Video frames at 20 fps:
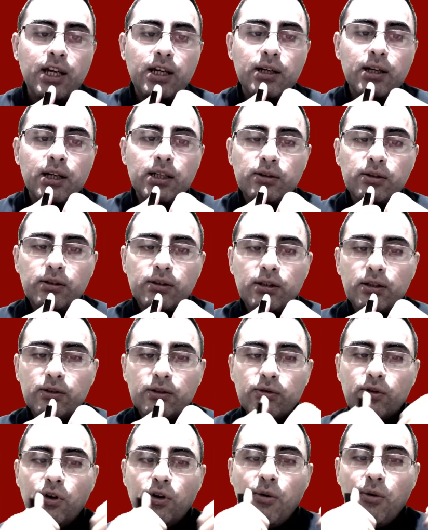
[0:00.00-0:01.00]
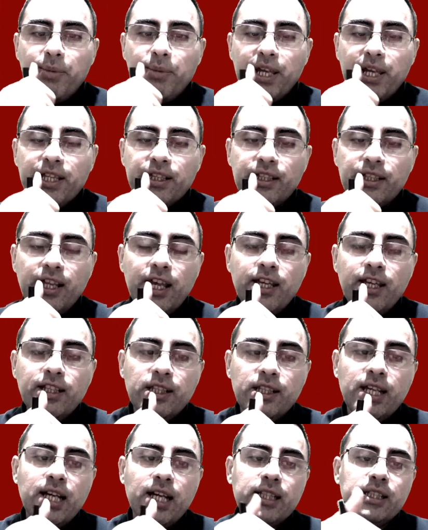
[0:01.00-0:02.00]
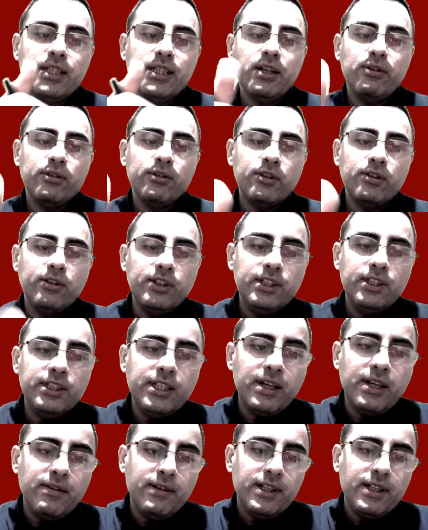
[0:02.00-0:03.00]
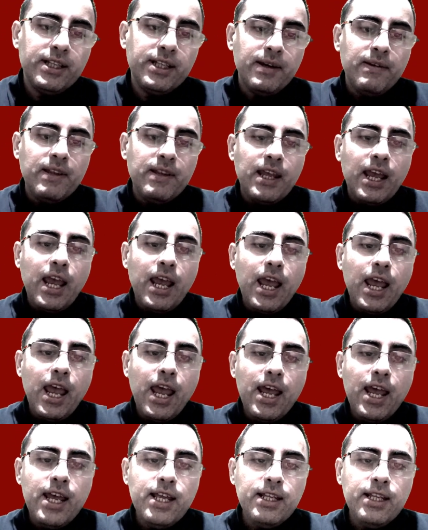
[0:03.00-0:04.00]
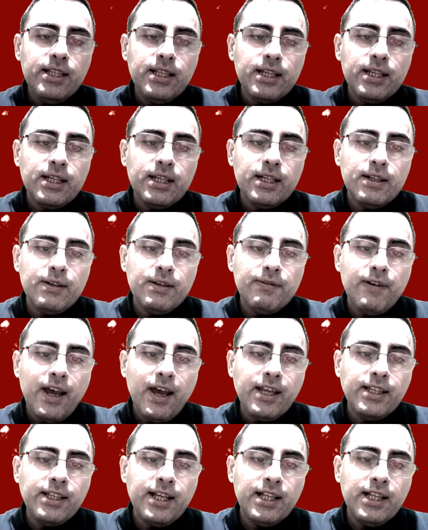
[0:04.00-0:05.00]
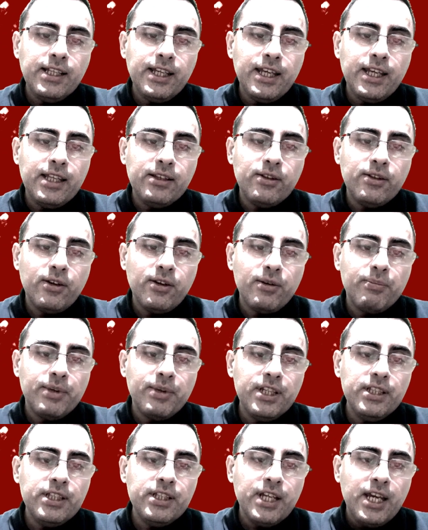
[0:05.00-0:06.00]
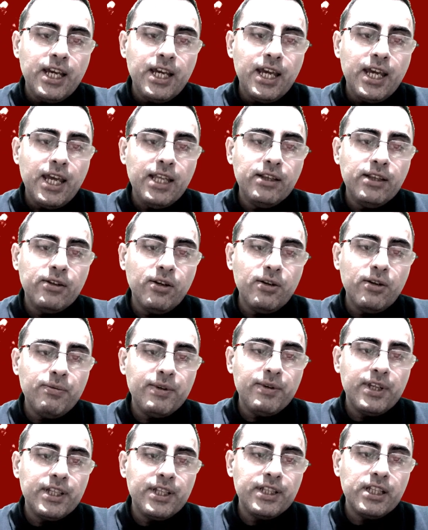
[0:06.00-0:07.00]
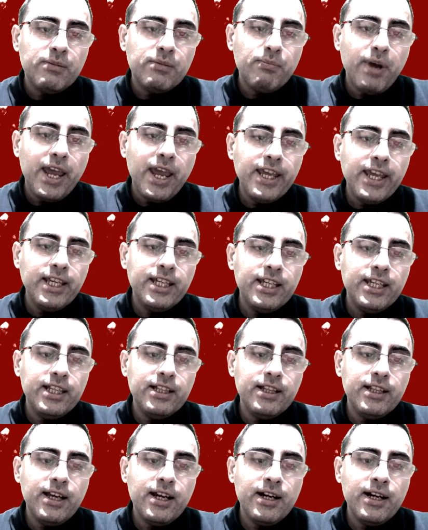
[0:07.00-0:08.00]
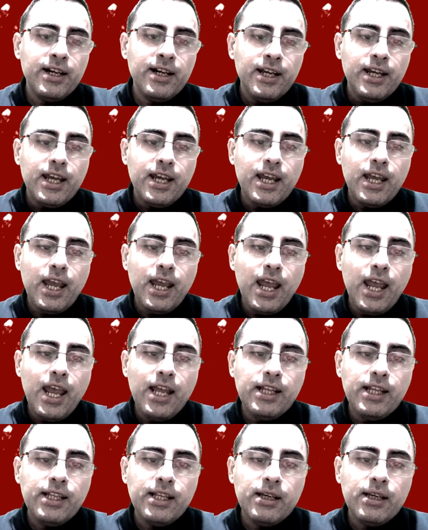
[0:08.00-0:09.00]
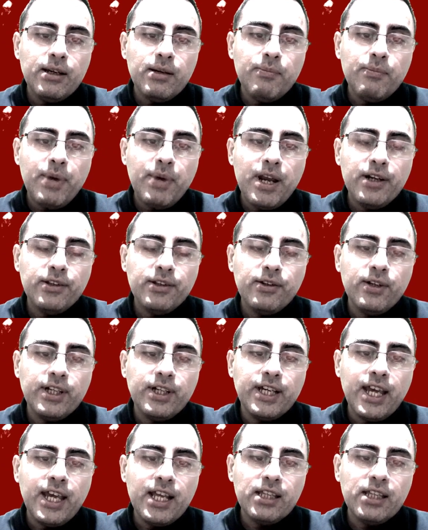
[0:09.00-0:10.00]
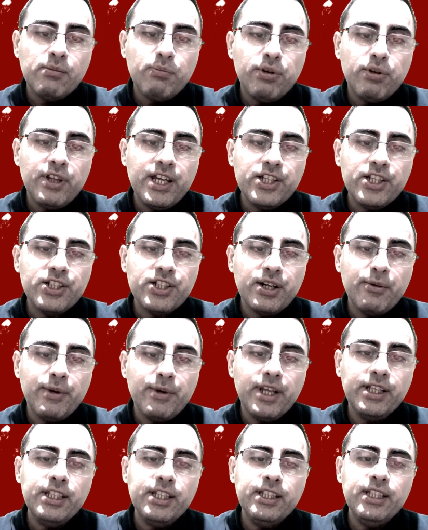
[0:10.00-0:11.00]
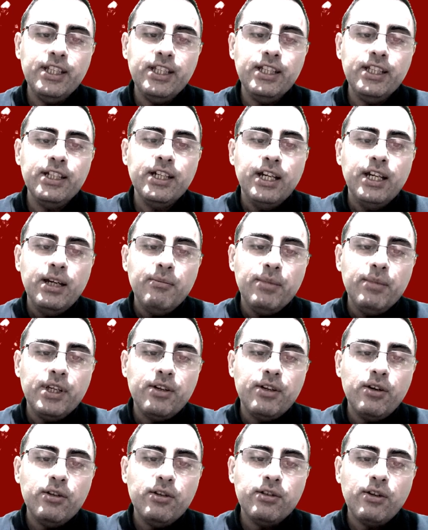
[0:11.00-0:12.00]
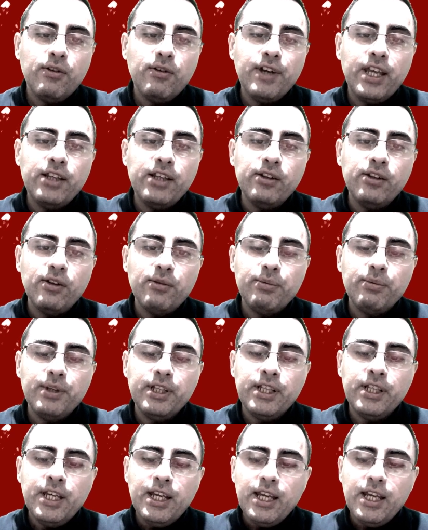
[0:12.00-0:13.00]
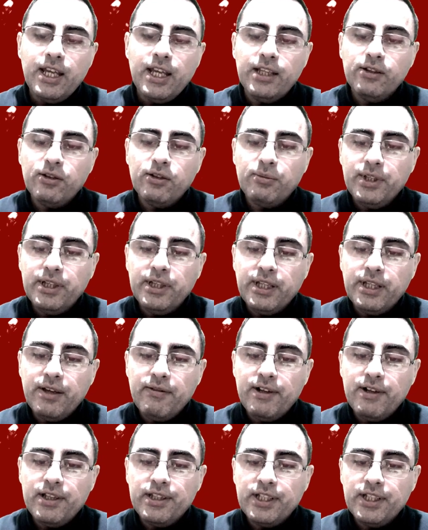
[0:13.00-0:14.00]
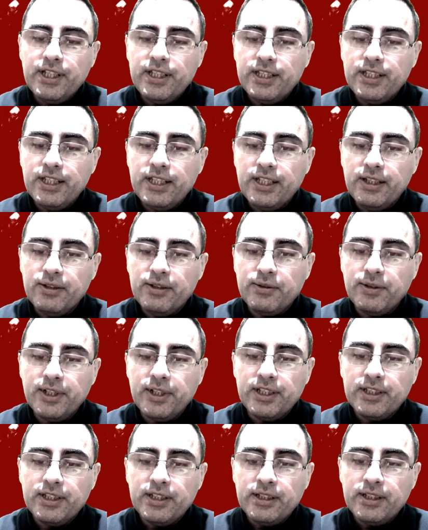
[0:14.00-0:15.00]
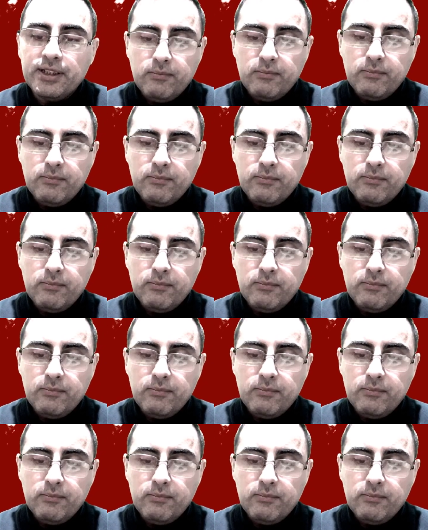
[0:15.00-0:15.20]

to compensate that serotonin level. And finally, endorphins. Endorphins is painkiller, and a person gets pleasure when eating because of endorphin. Endorphin levels is increased.